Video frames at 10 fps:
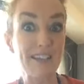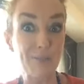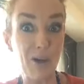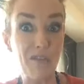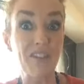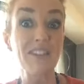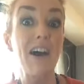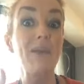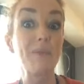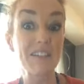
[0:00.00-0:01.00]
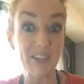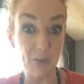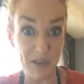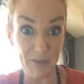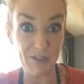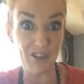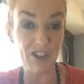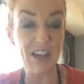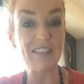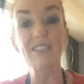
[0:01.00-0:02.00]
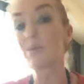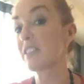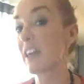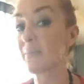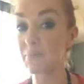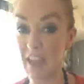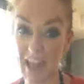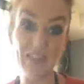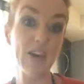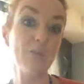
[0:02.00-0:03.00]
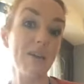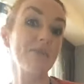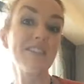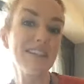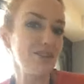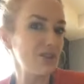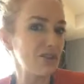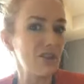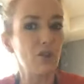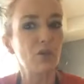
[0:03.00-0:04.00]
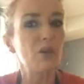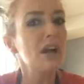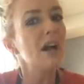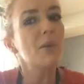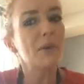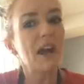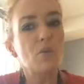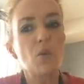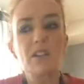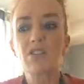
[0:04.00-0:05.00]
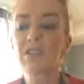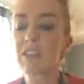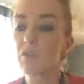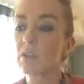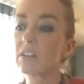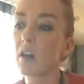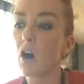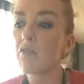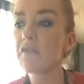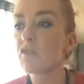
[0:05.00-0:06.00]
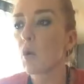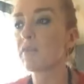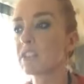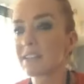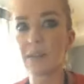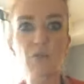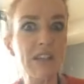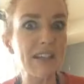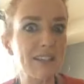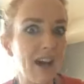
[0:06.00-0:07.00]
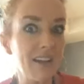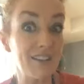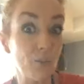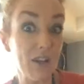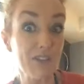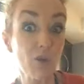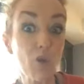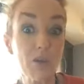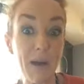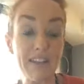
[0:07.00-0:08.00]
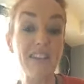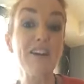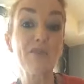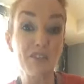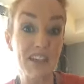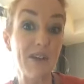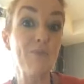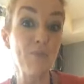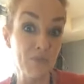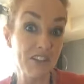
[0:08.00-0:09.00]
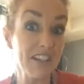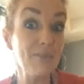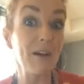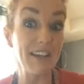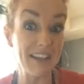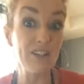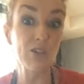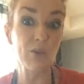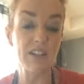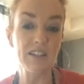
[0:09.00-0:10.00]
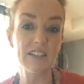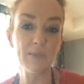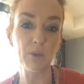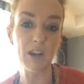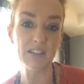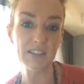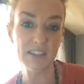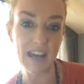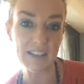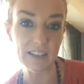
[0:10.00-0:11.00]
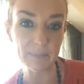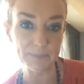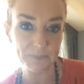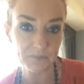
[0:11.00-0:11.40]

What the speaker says: at the perfect time because I'll be able to share this with them and they'll be able to teach it to you. But I want to just give you a little overview of it because I'm really excited. And when I talk about it, I often get deeper into it and deeper understanding.